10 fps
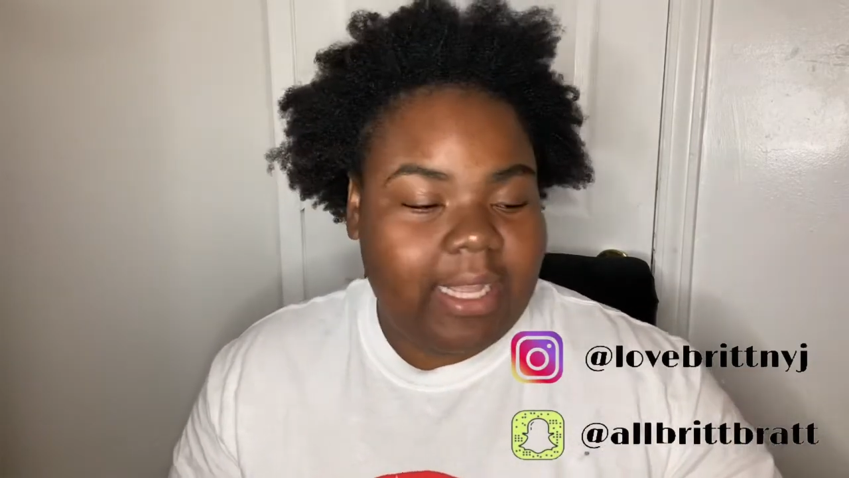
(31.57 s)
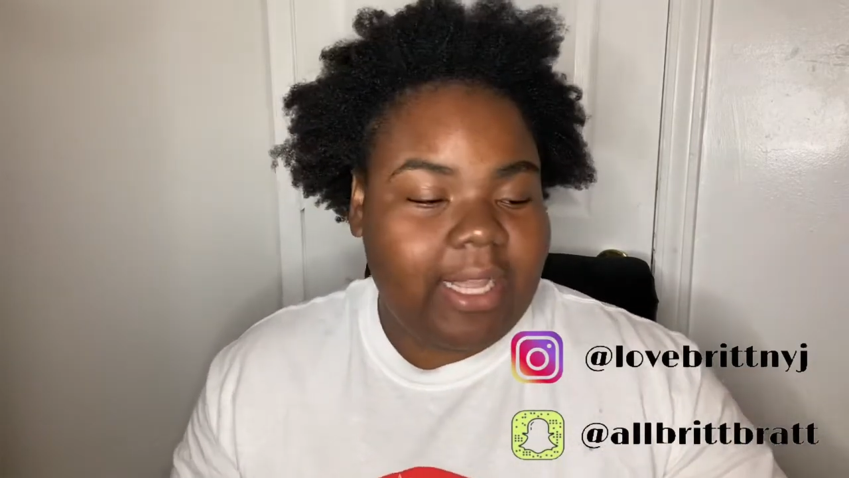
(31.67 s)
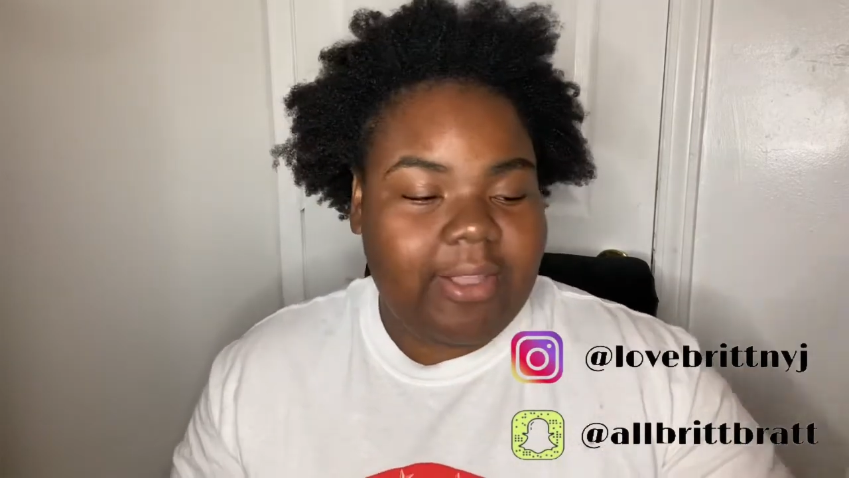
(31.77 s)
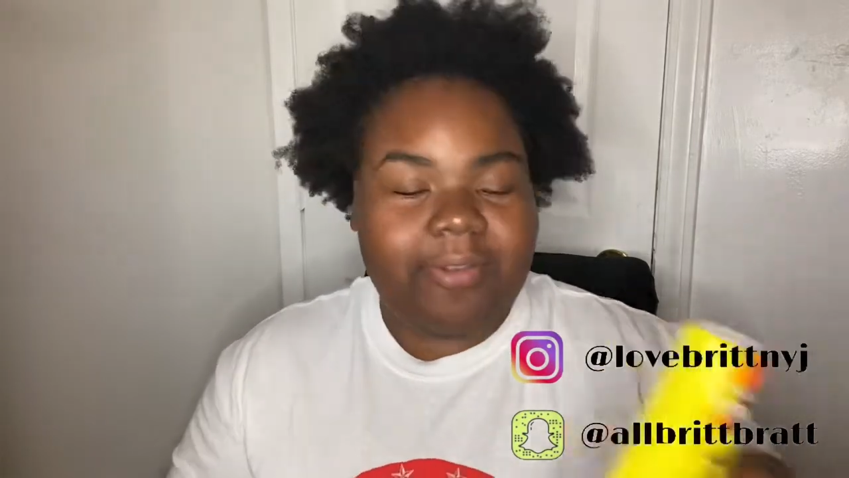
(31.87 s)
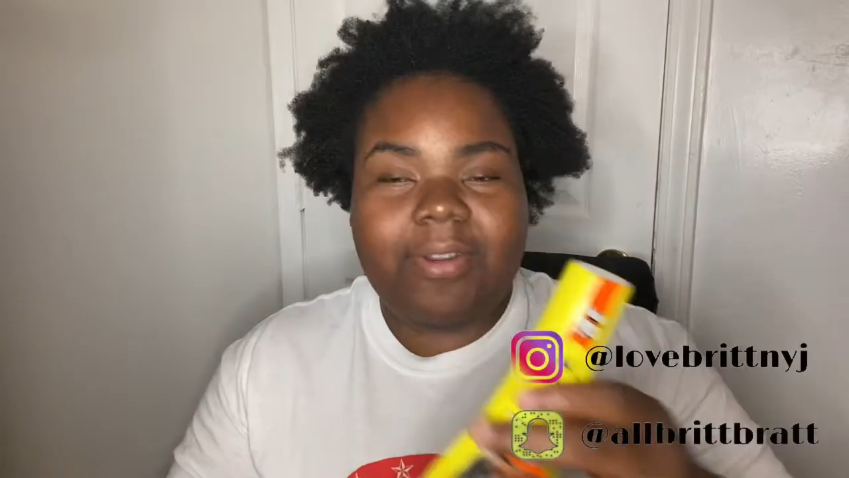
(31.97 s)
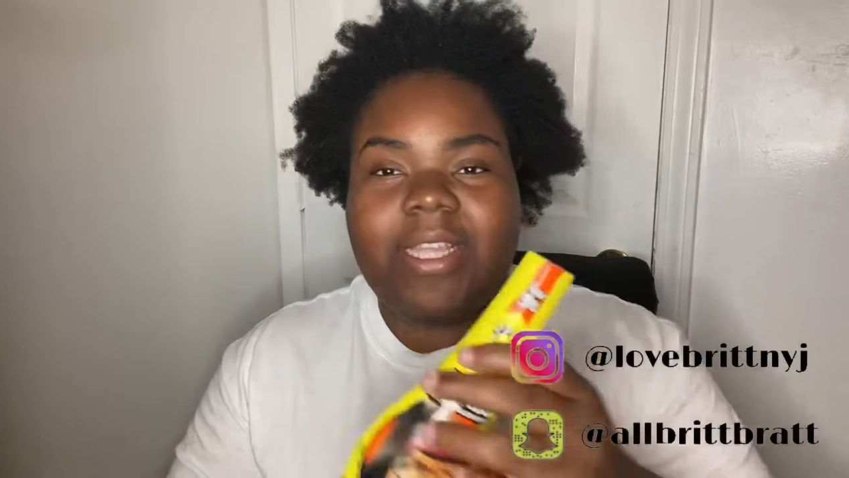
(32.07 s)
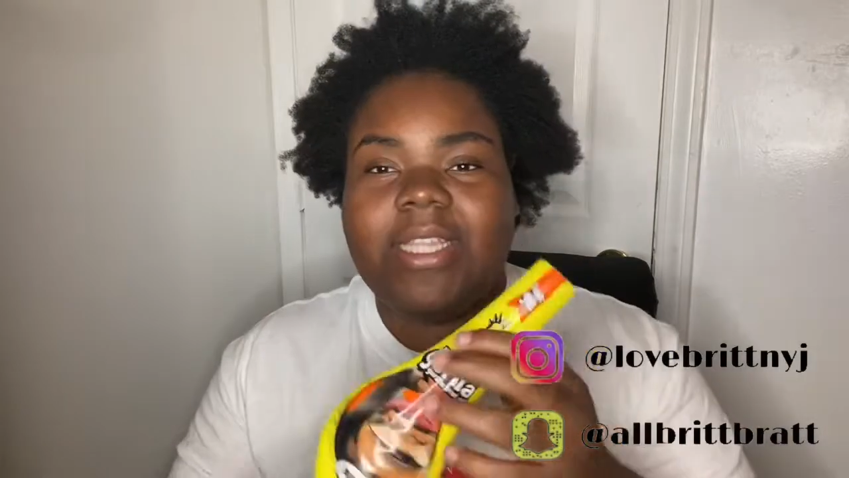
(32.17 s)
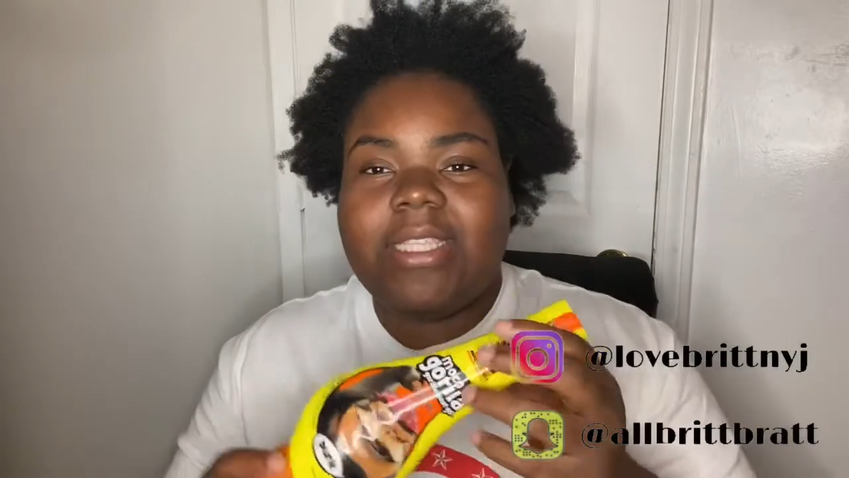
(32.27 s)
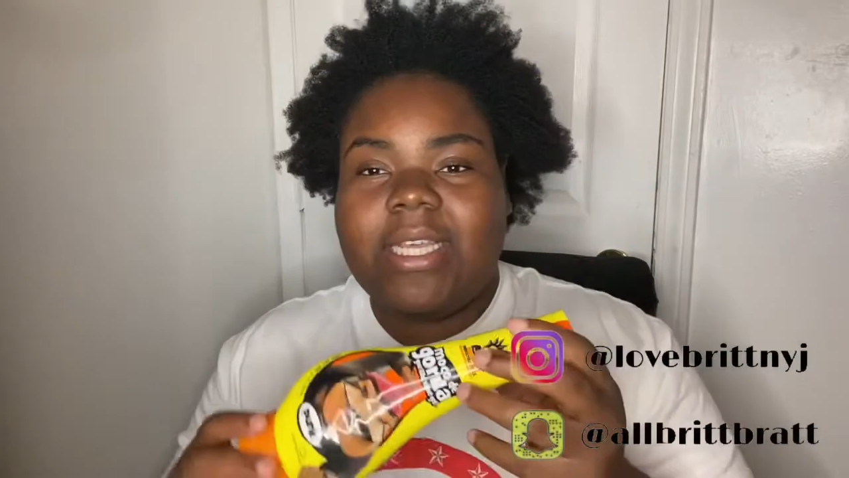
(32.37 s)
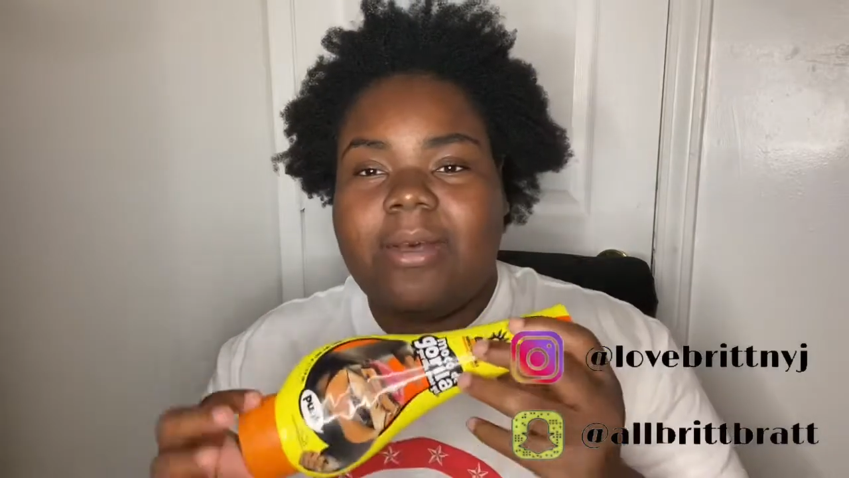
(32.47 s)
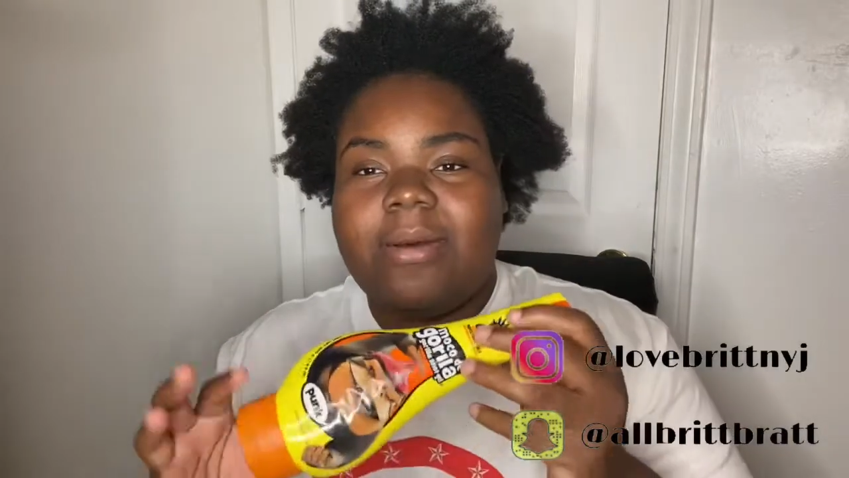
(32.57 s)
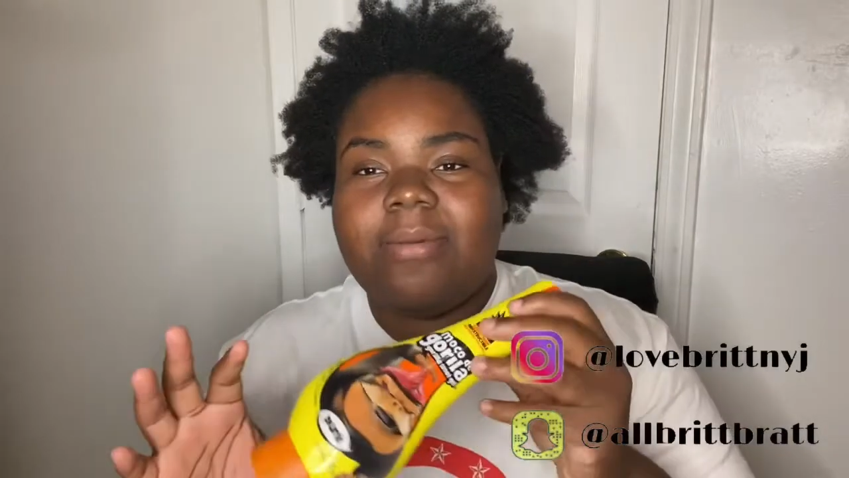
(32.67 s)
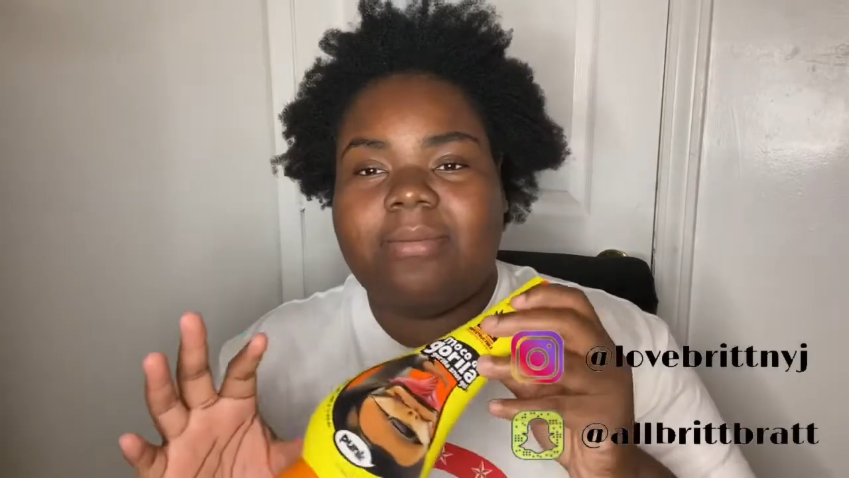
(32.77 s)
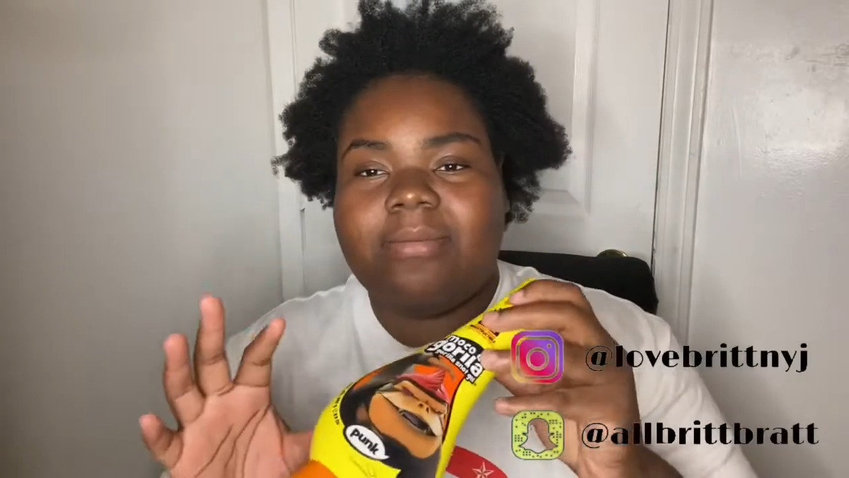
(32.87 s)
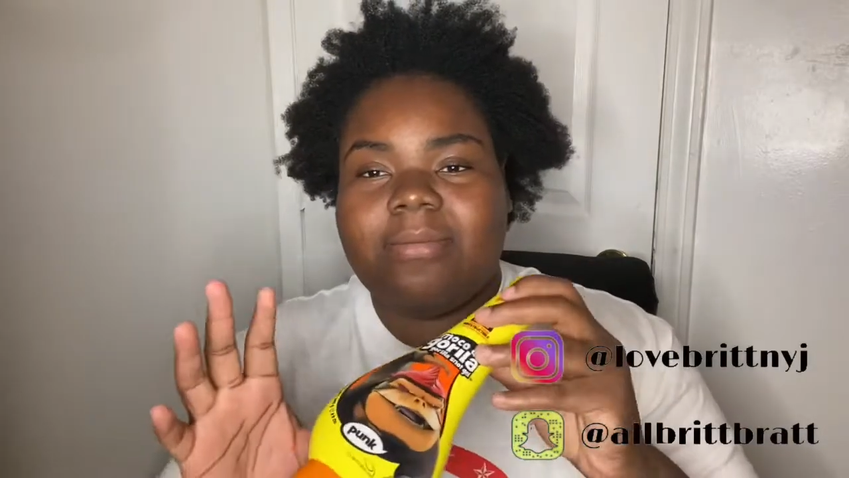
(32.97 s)
you need
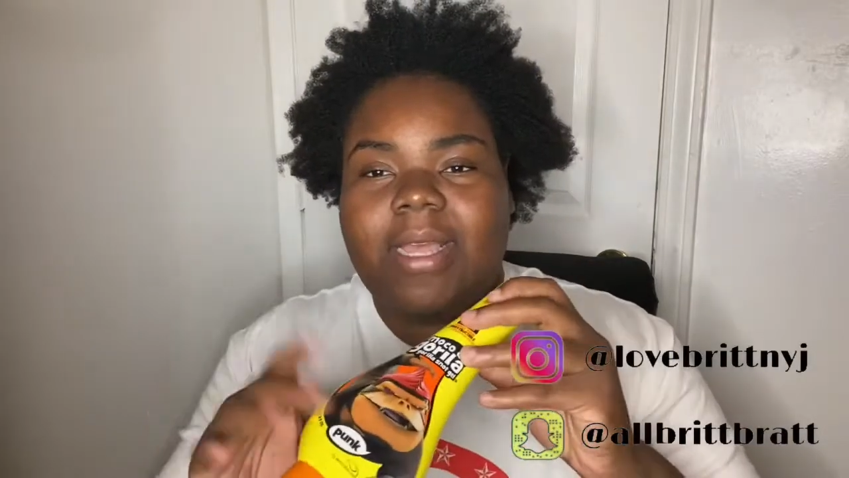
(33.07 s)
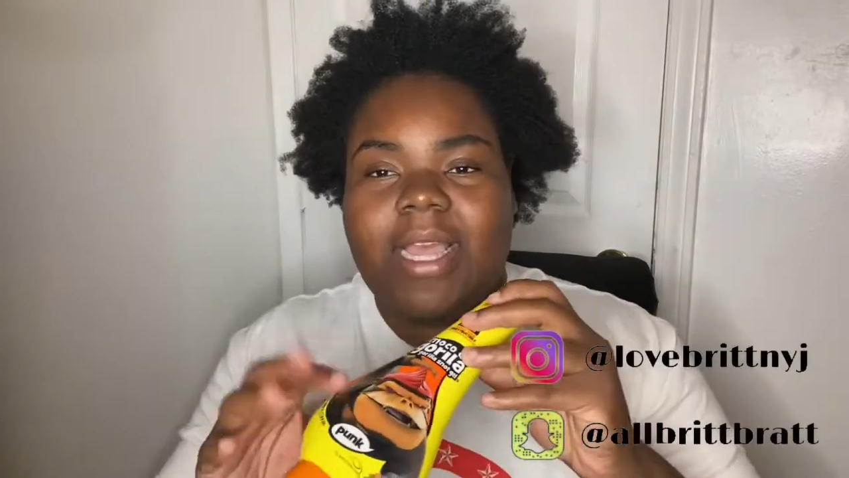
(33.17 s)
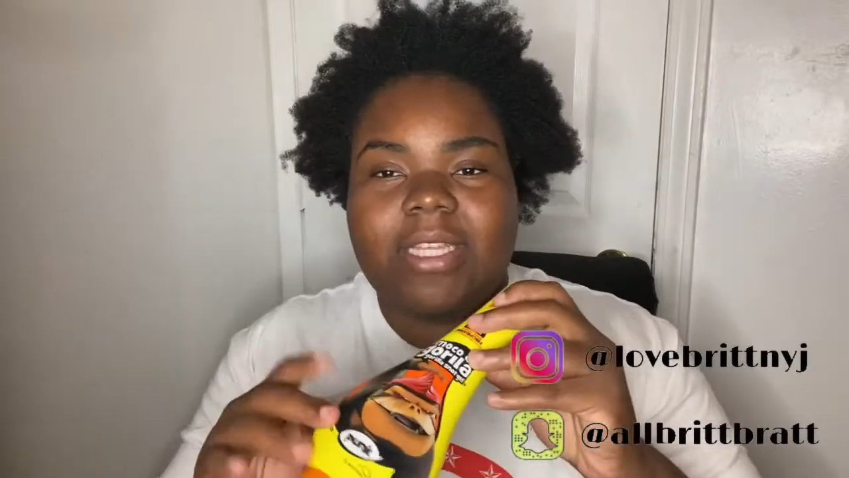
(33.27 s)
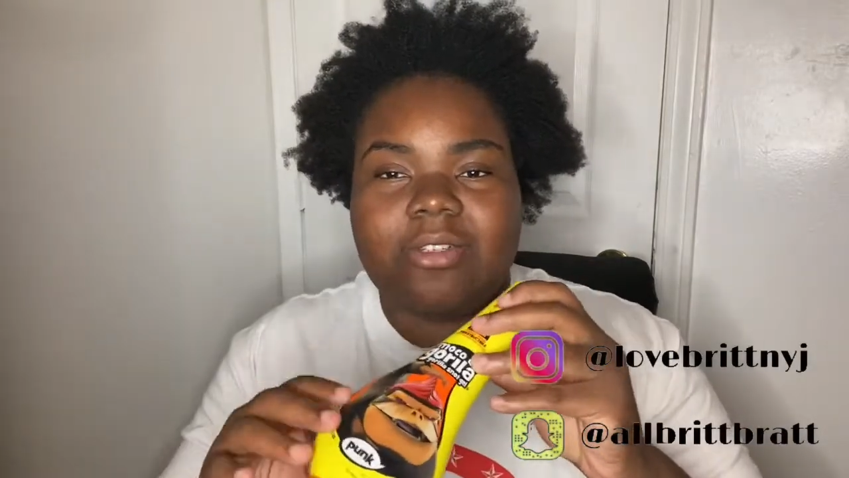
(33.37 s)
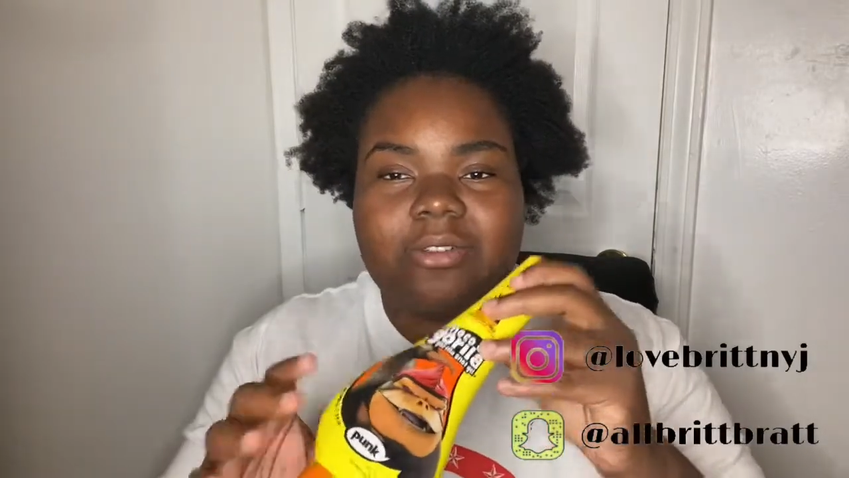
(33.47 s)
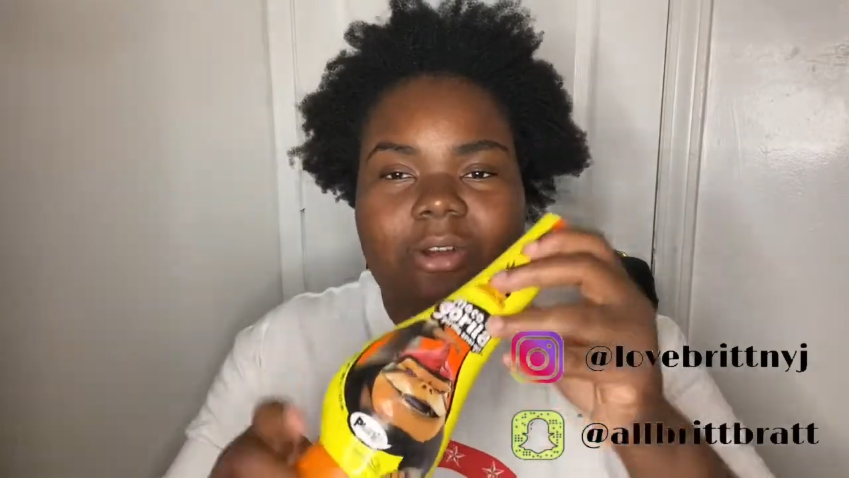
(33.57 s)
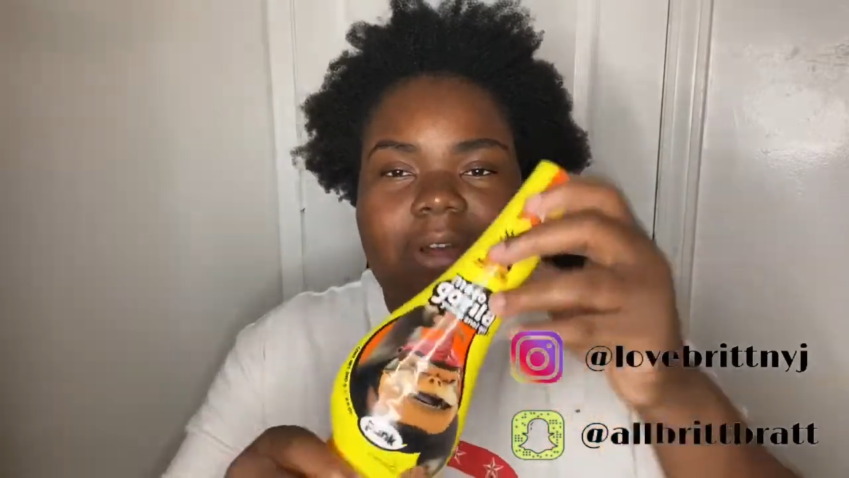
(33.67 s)
some edge control.